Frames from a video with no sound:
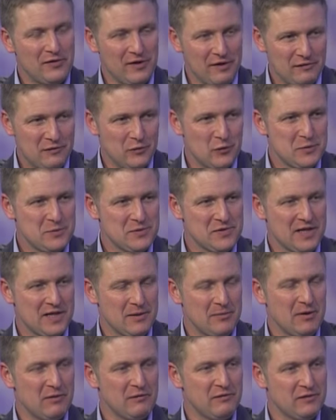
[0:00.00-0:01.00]
that 40%,
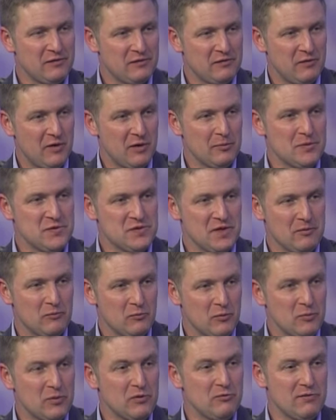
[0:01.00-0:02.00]
about 55%
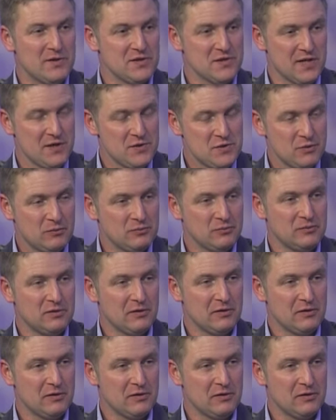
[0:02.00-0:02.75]
will be residential,